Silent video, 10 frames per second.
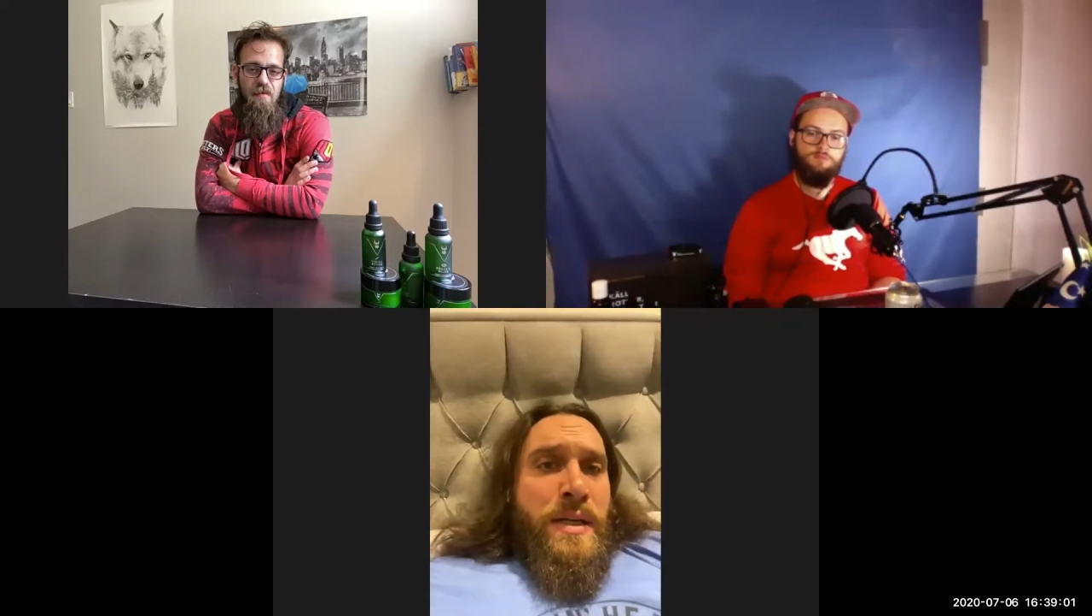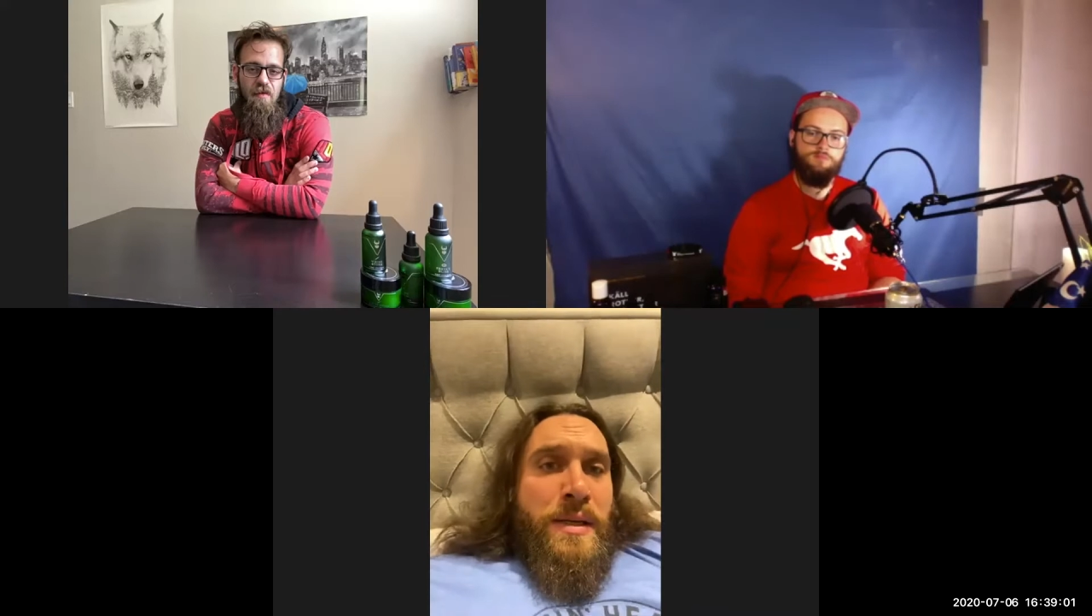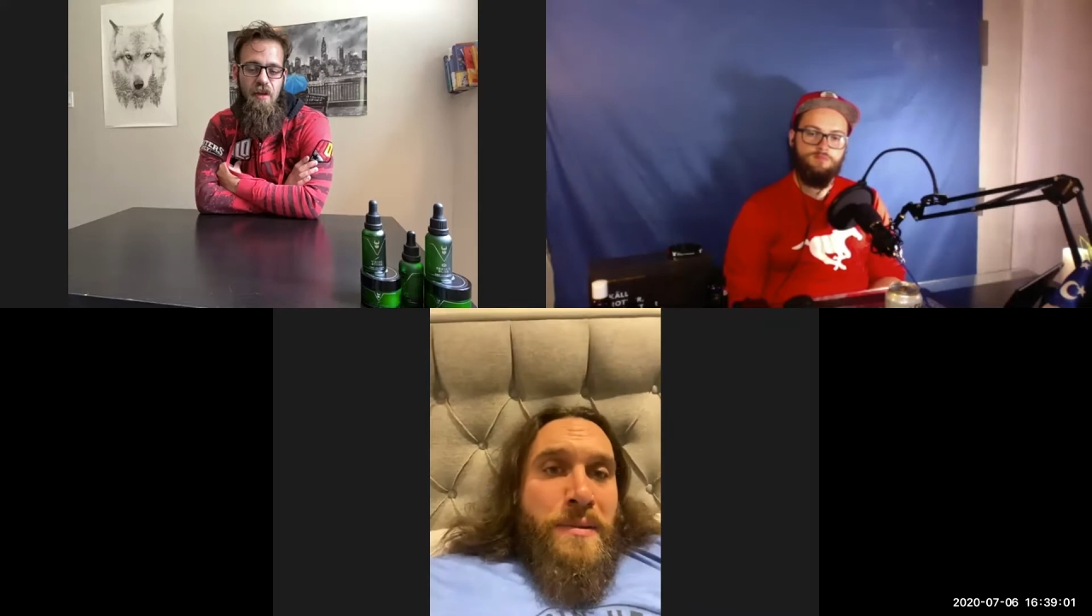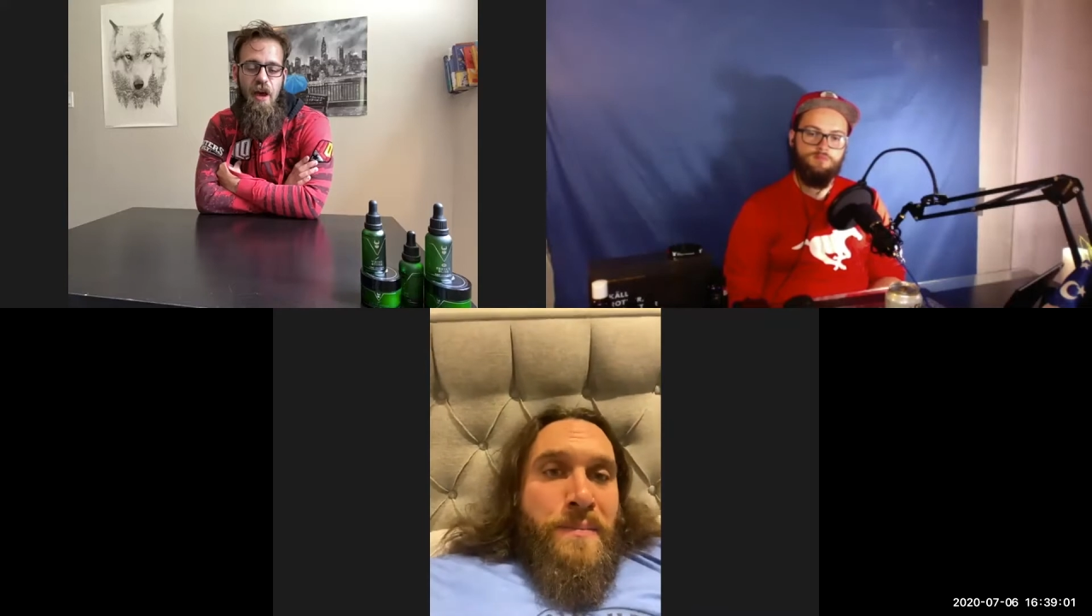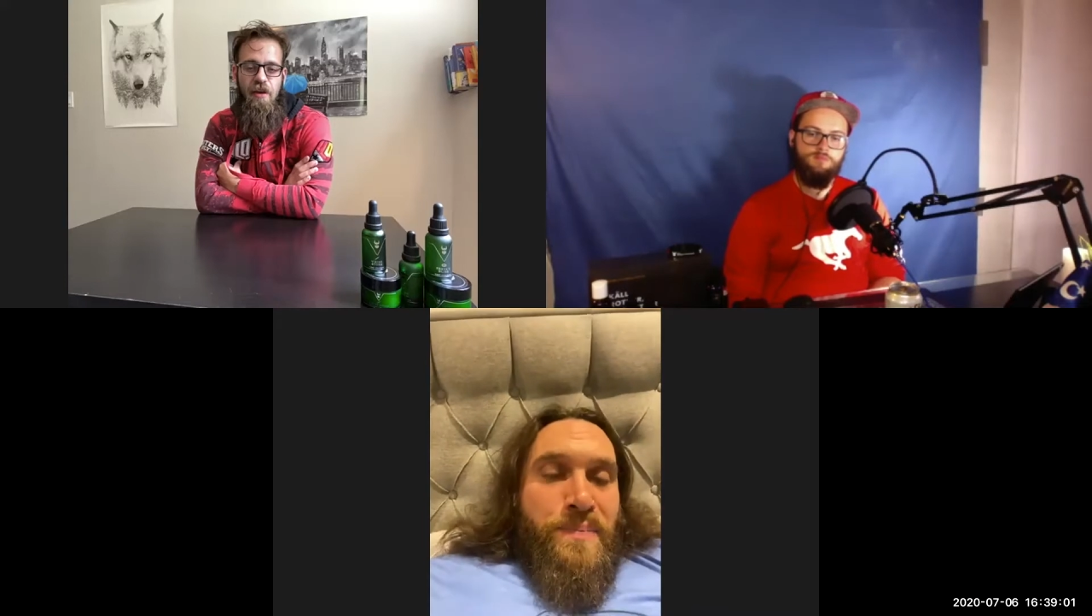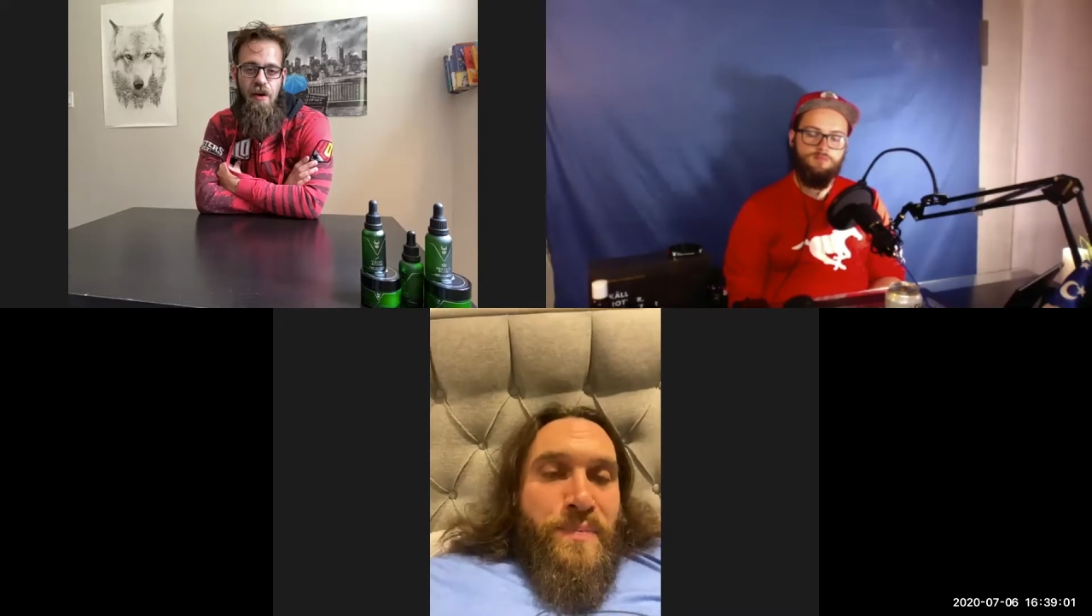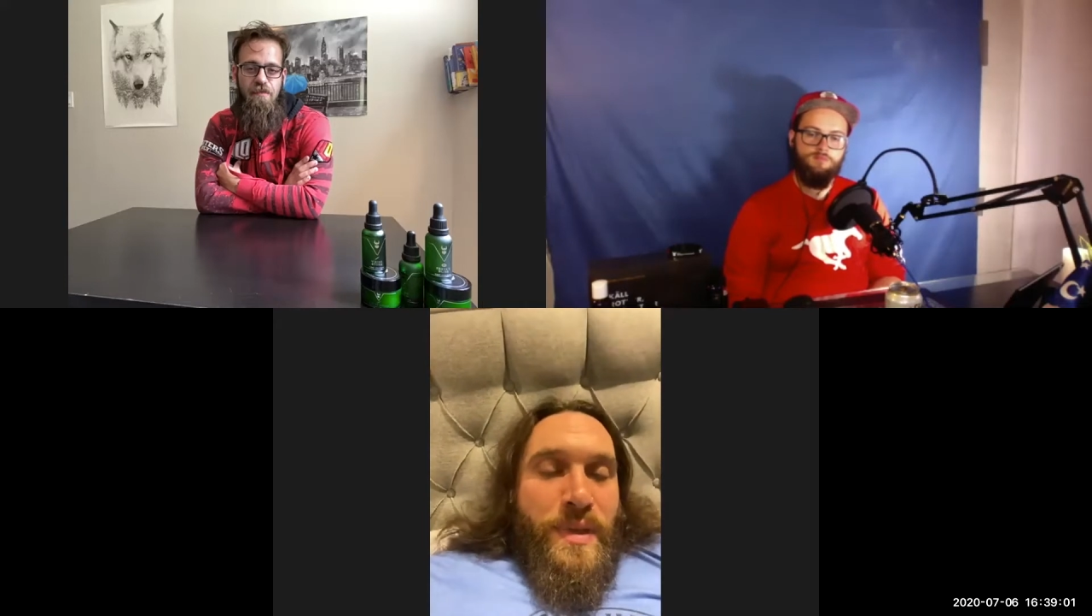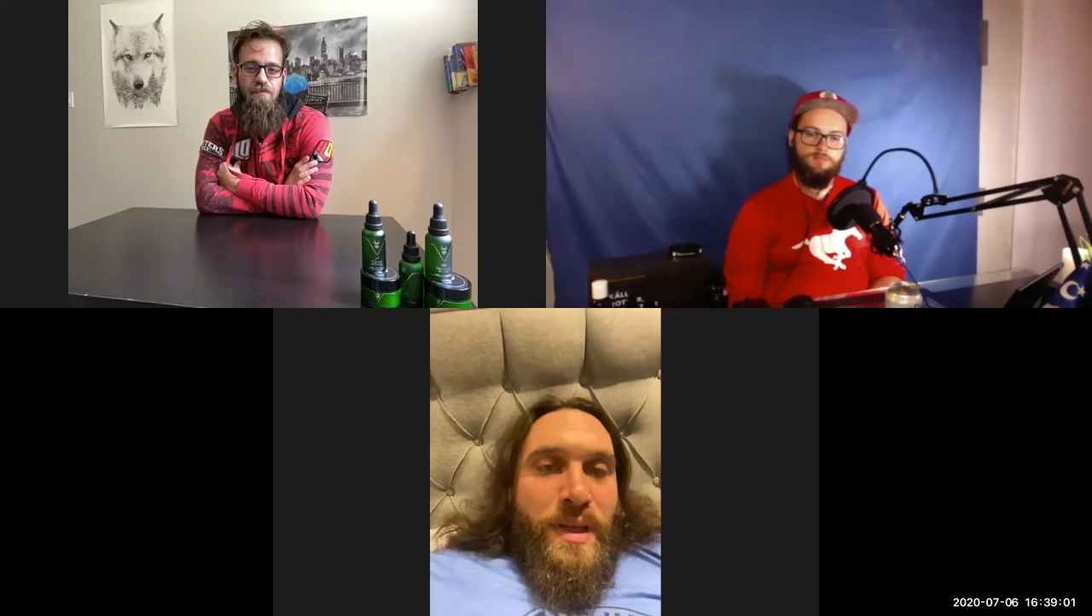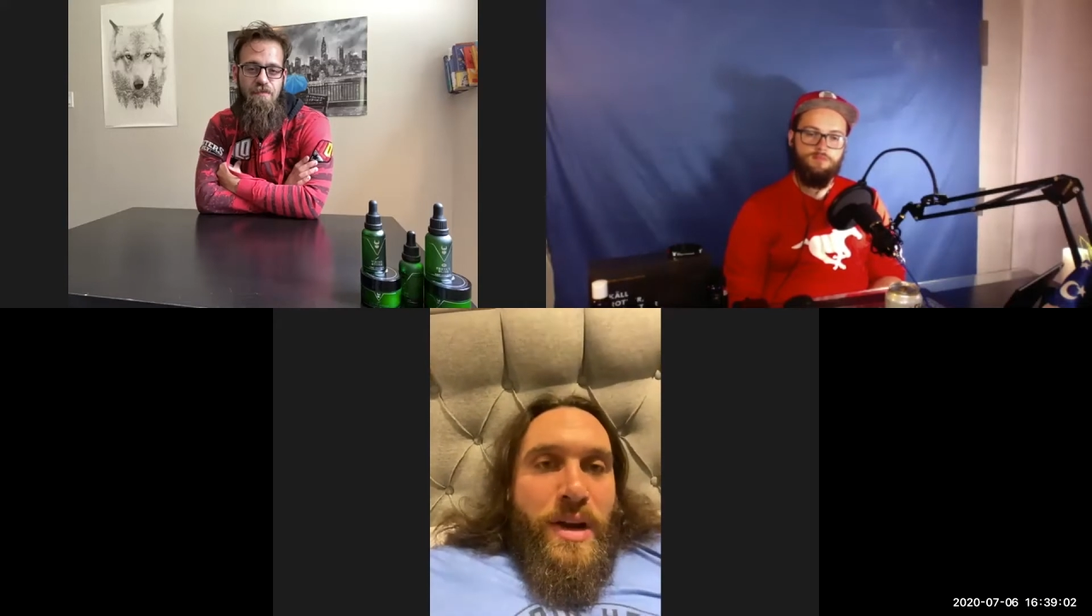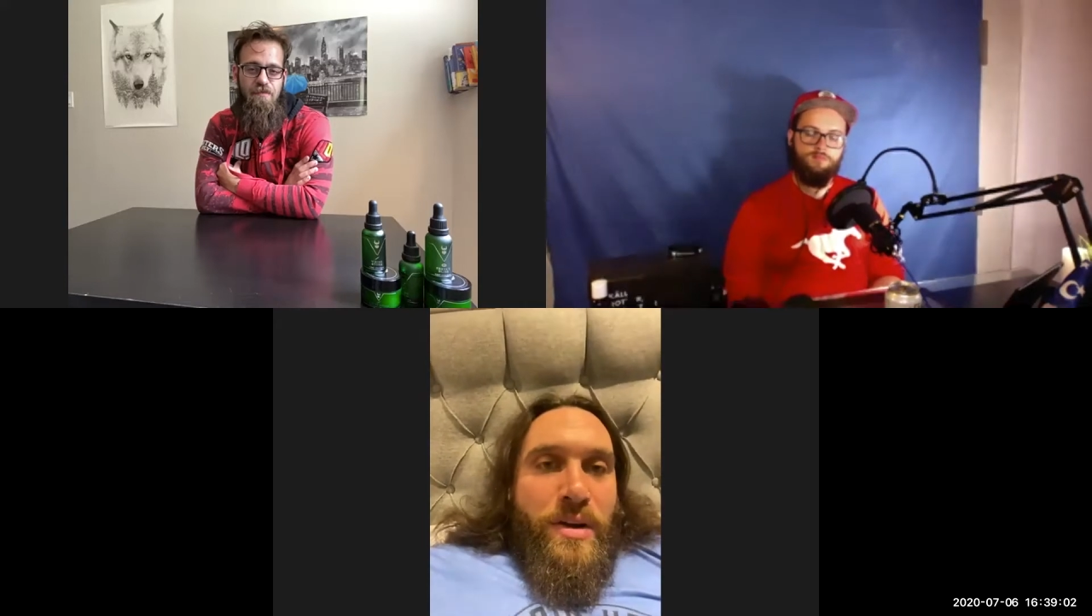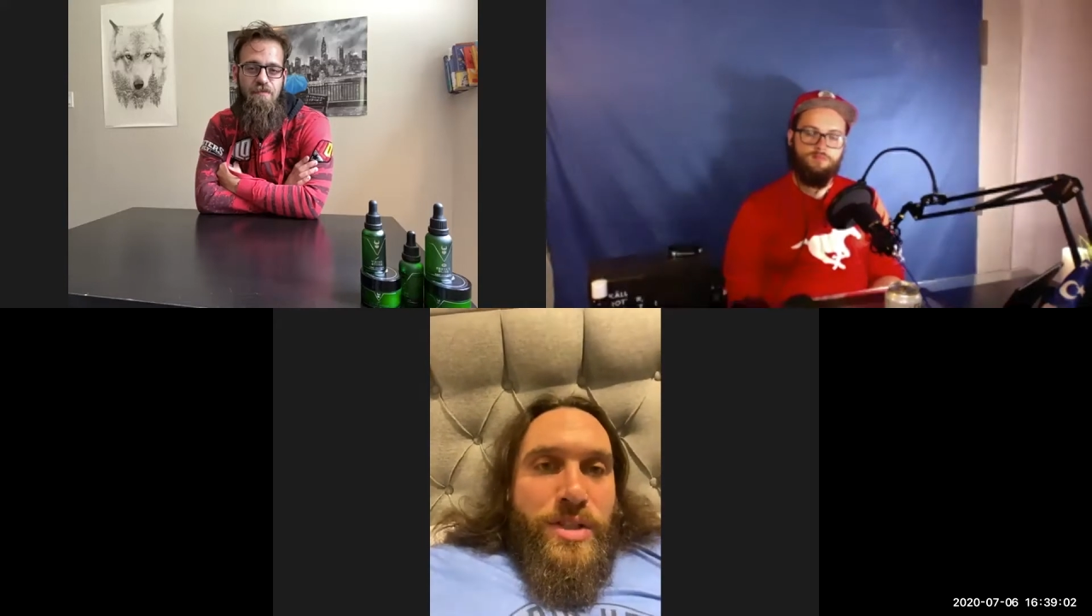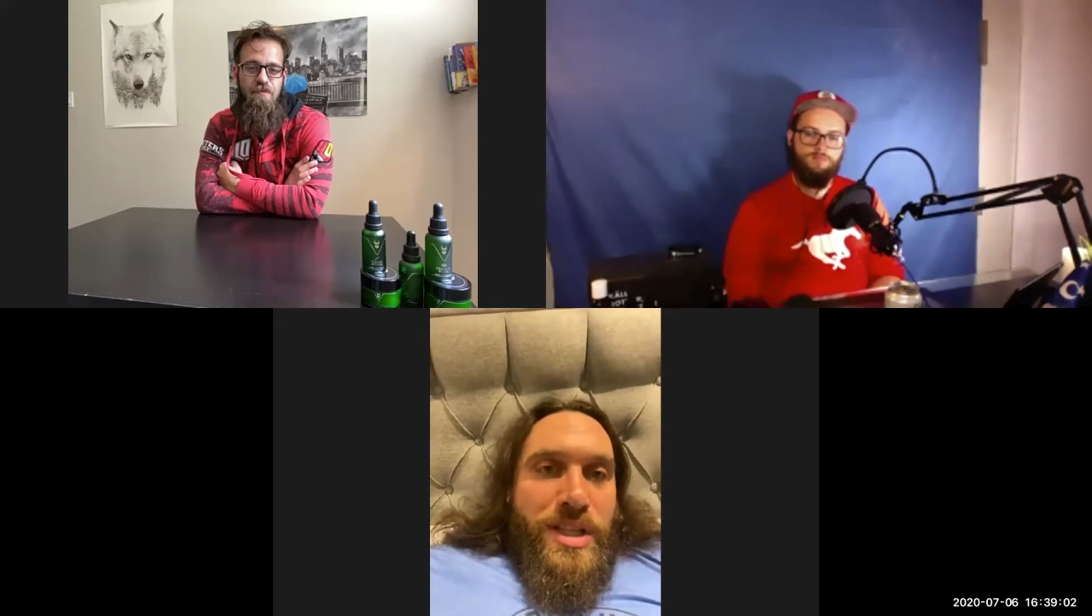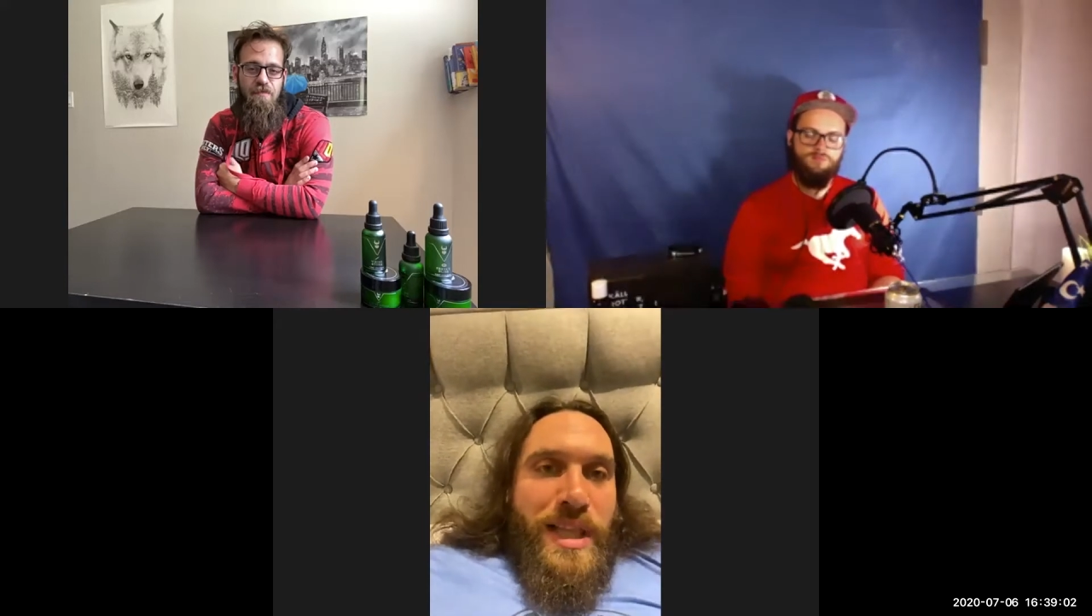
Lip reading: just